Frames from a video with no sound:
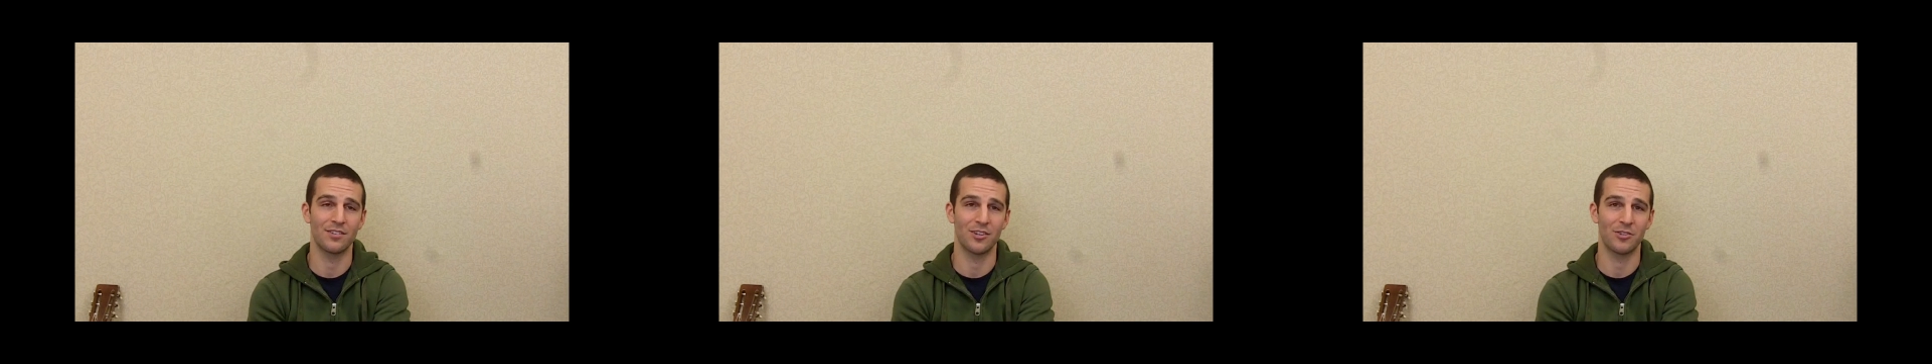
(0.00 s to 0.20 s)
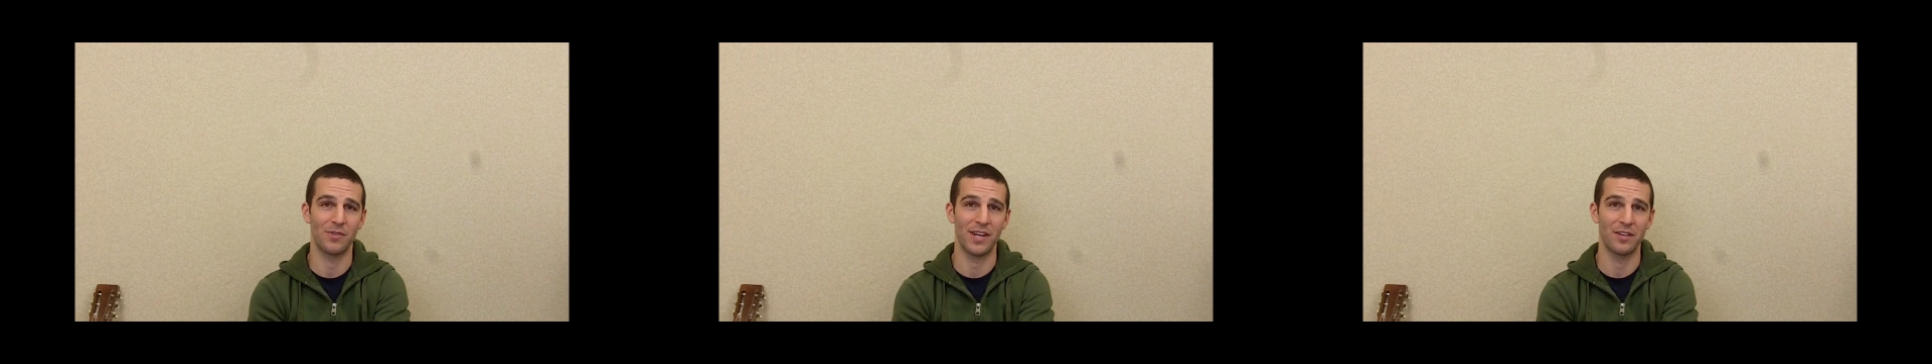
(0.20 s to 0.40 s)

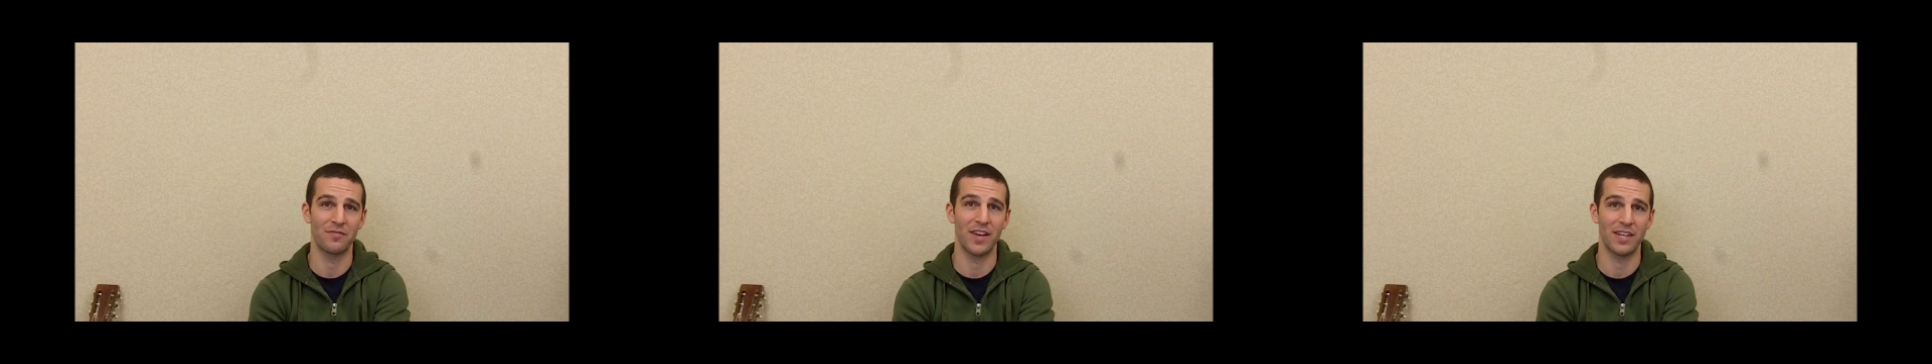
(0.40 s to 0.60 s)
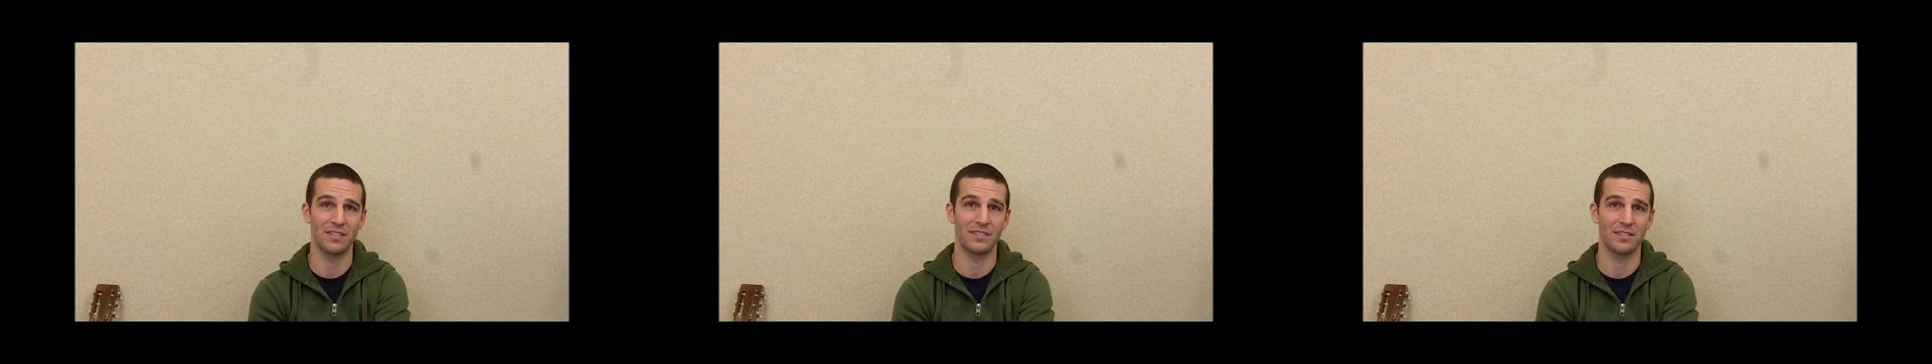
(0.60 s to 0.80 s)
a great
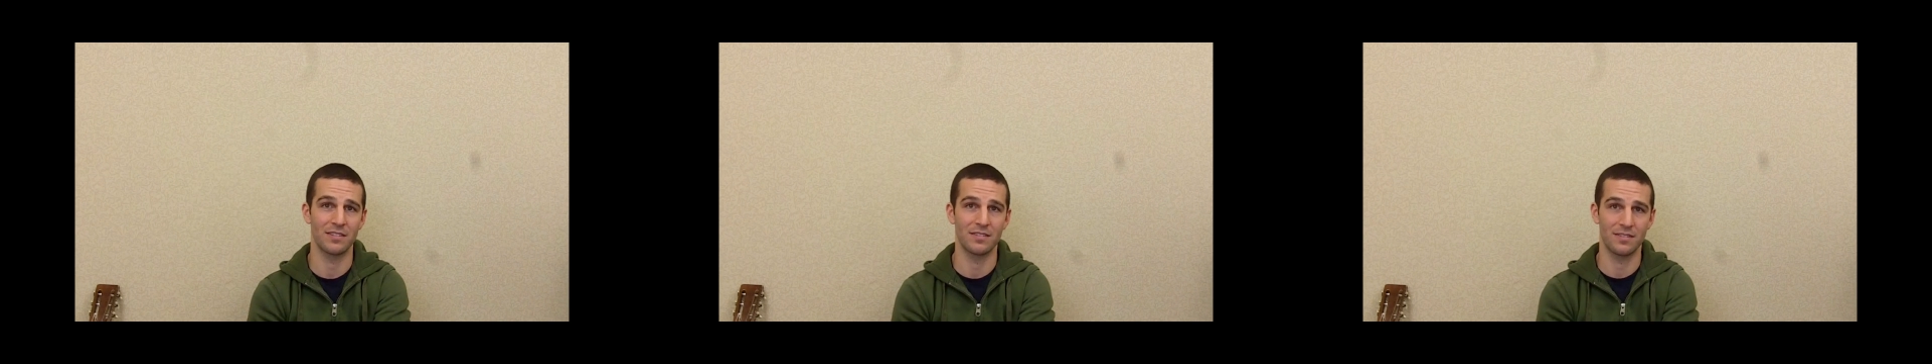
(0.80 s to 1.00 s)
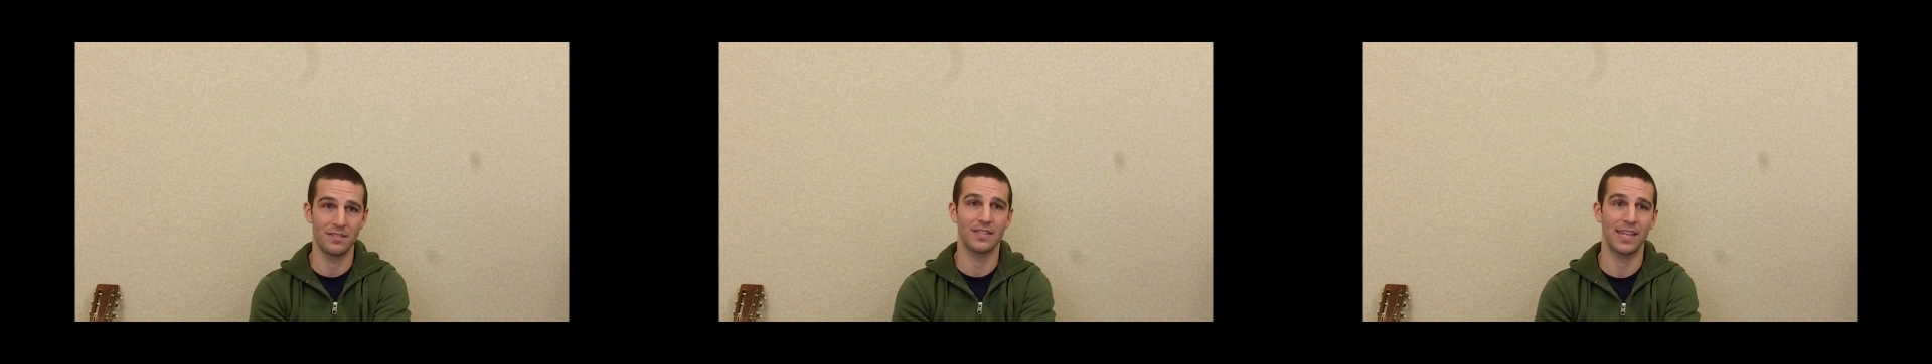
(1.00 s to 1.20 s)
event
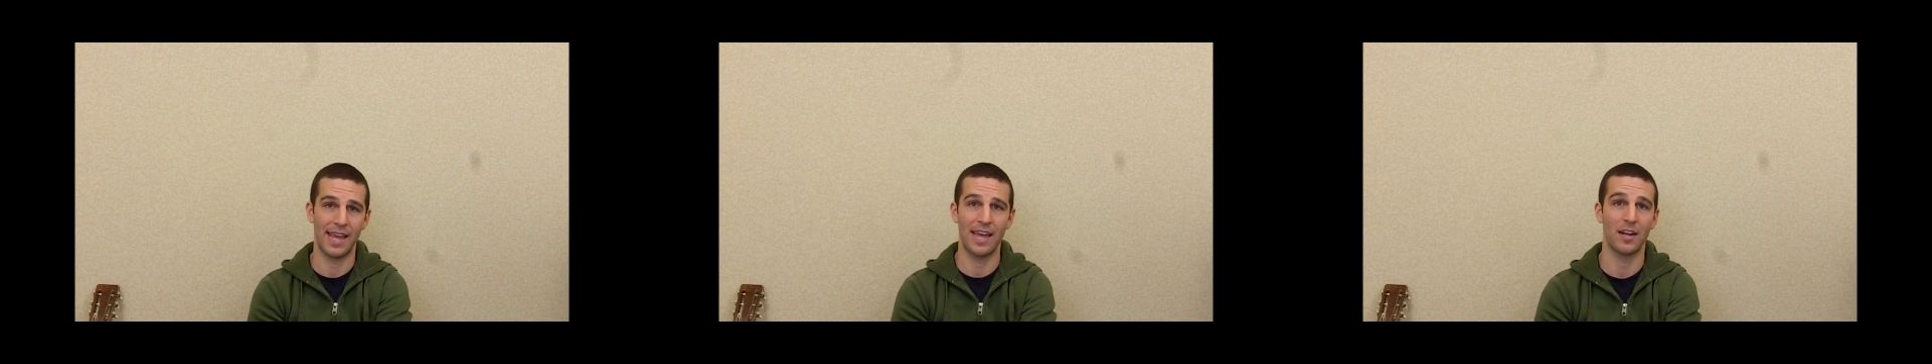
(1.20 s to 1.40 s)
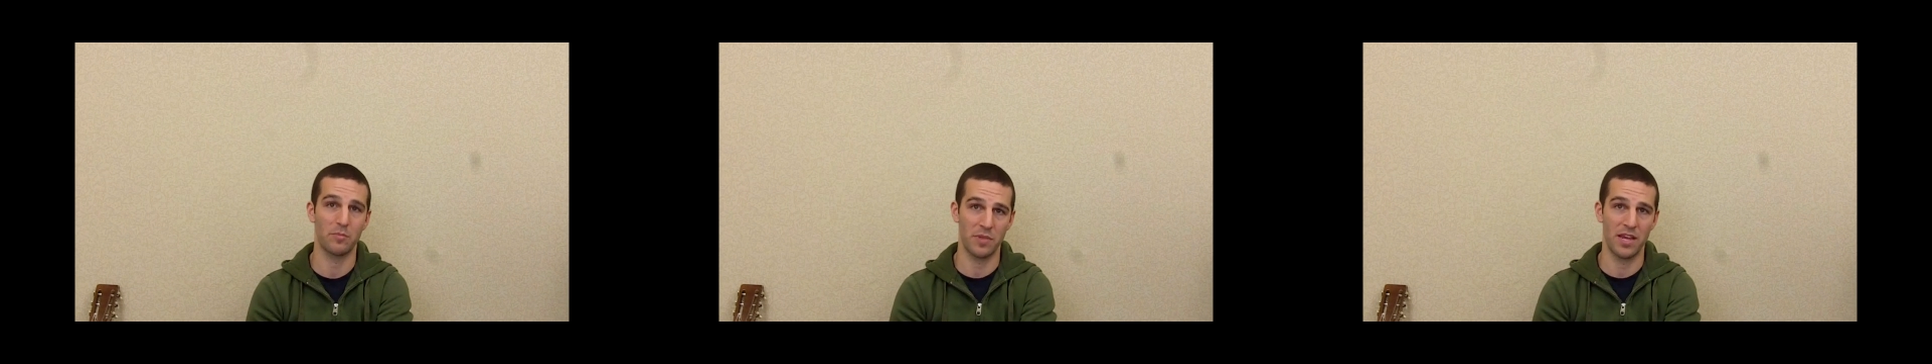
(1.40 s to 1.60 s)
to
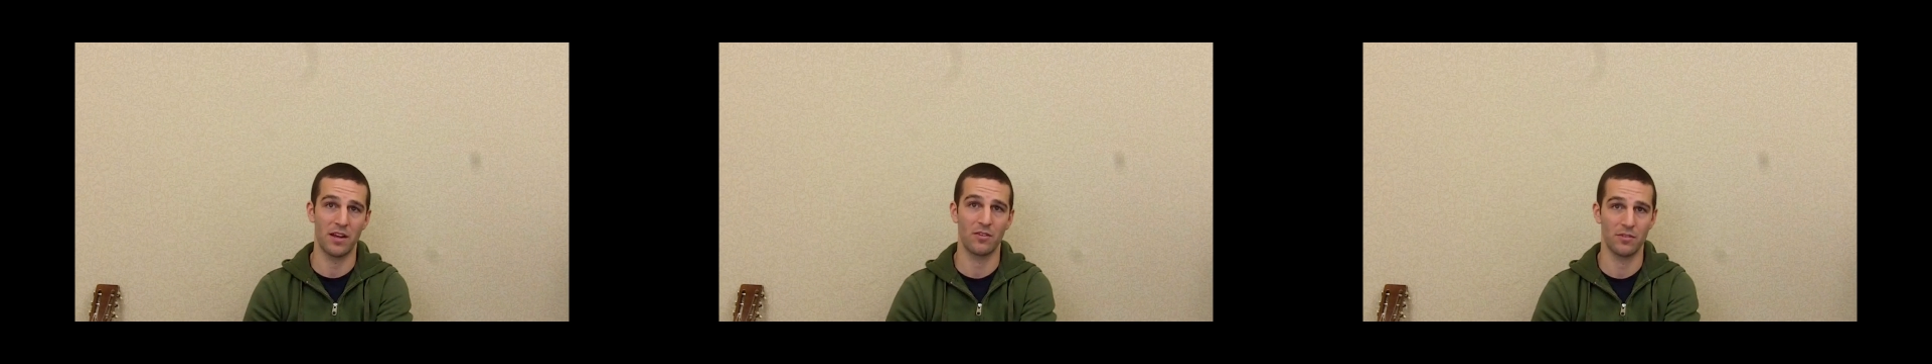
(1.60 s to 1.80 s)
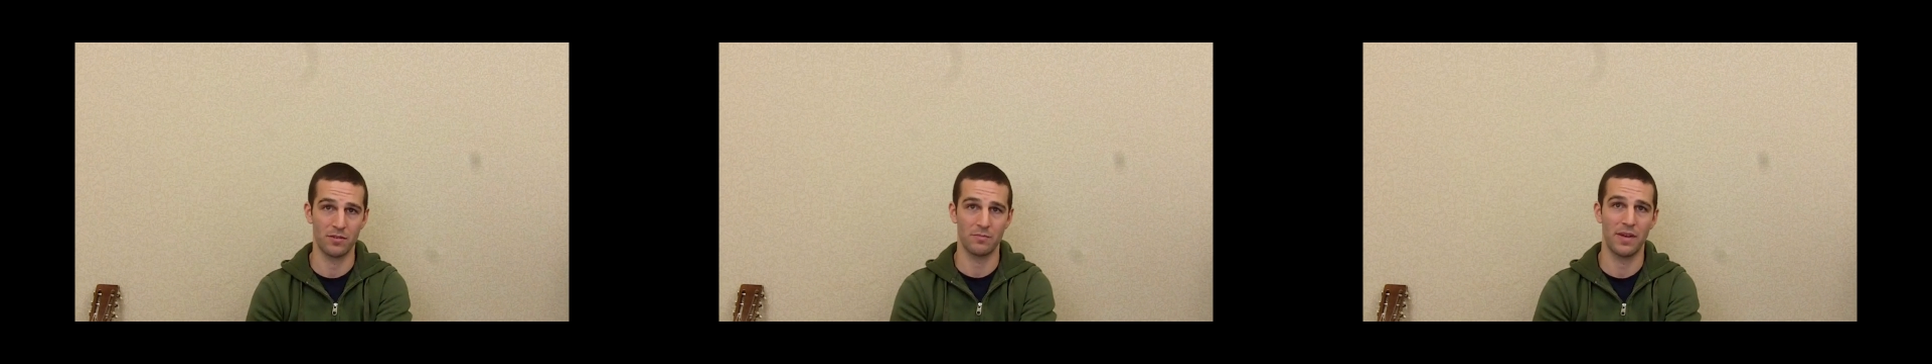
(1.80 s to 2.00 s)
get up
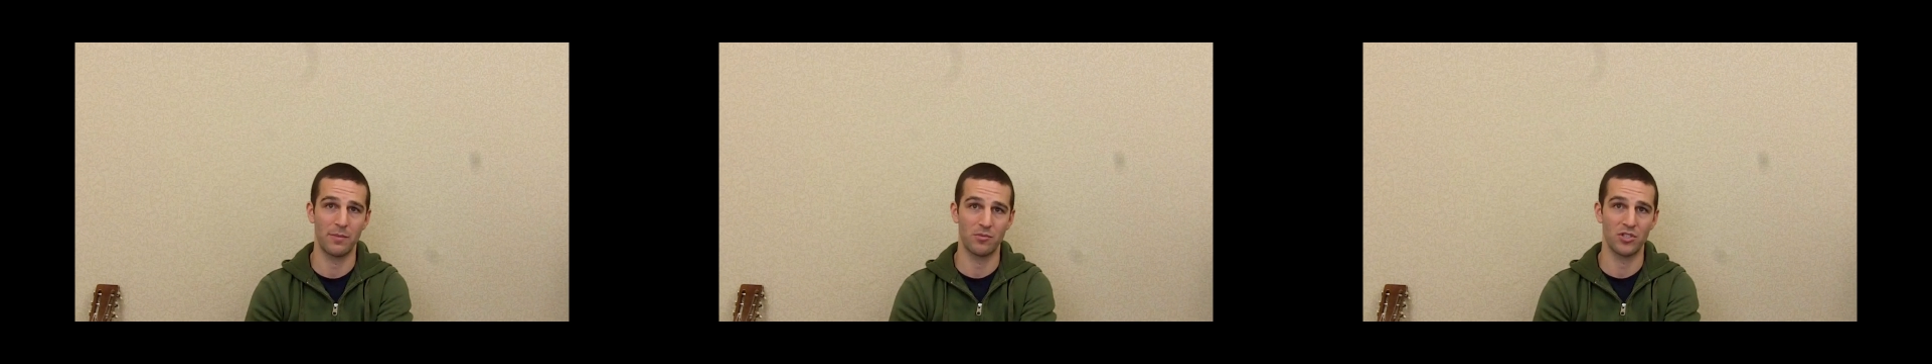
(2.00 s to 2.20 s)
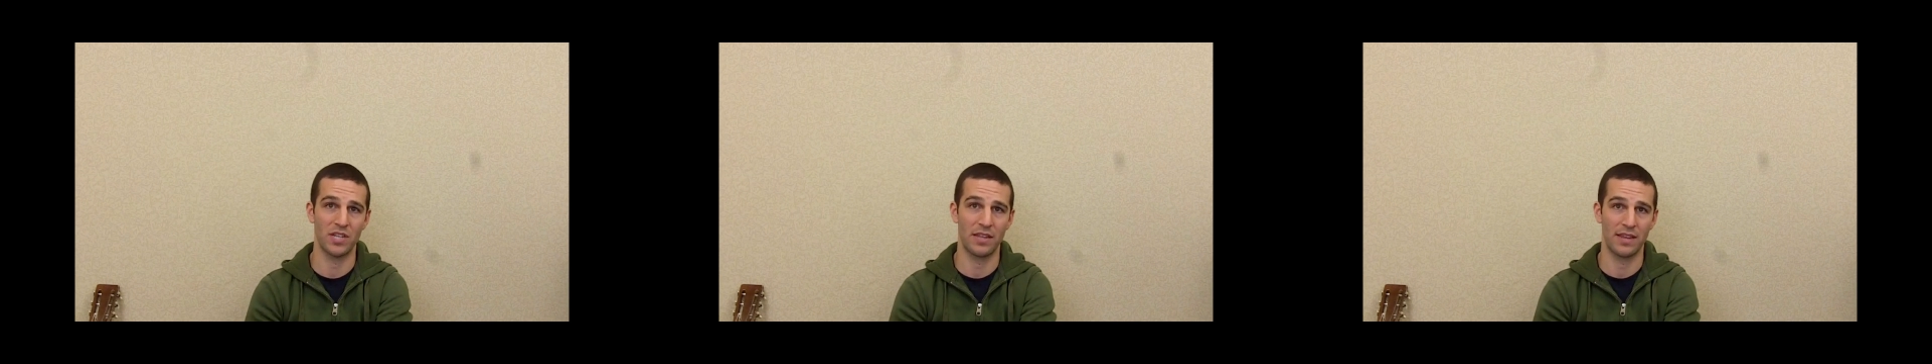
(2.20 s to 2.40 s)
there
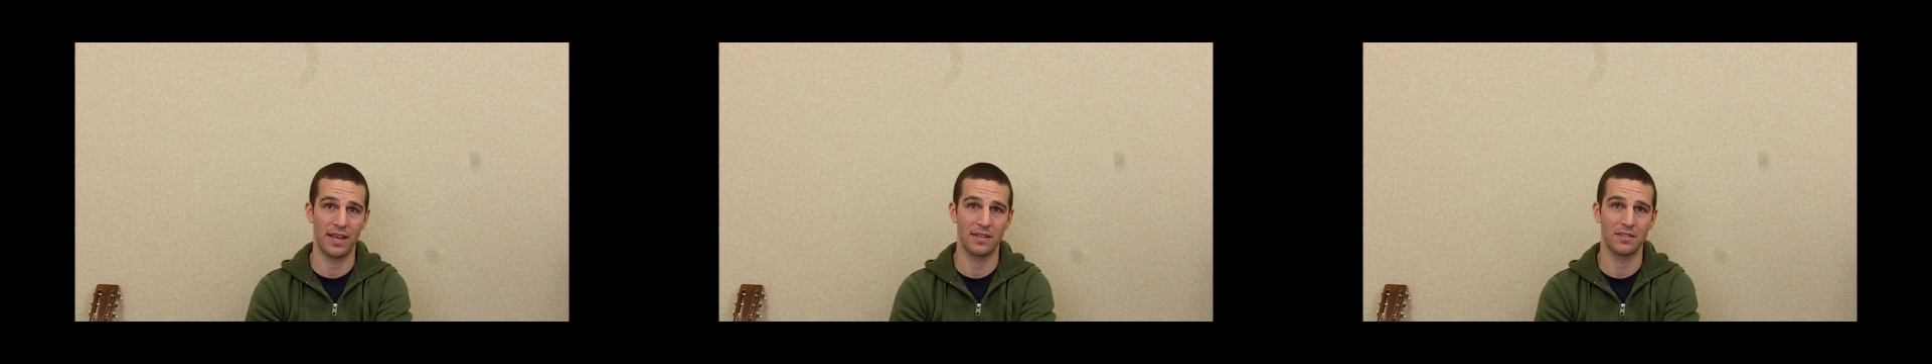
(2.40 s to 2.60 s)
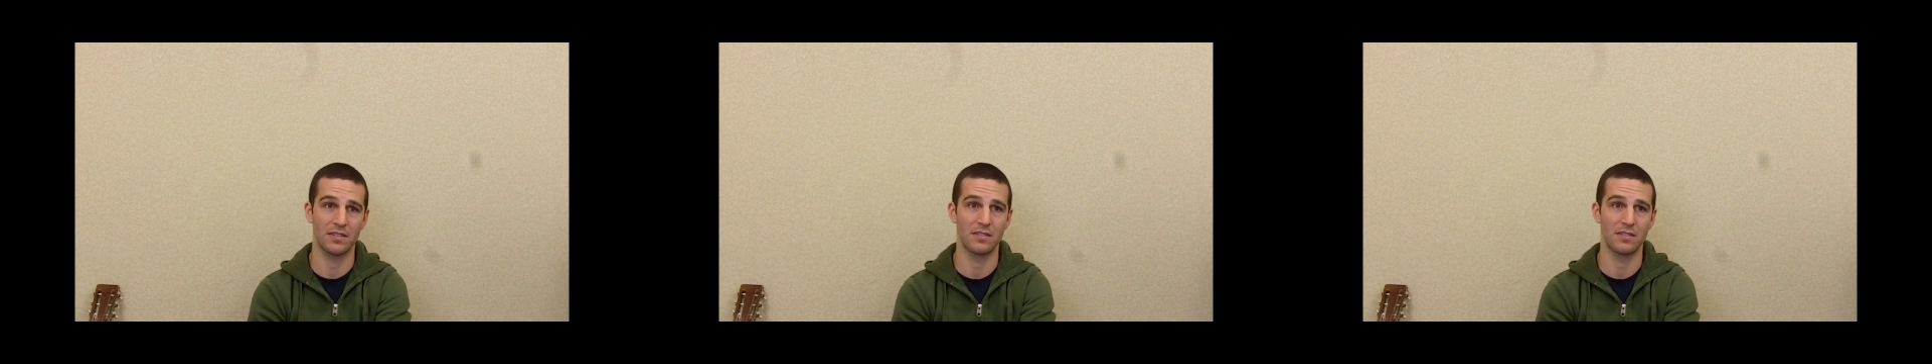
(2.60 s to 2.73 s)
and present that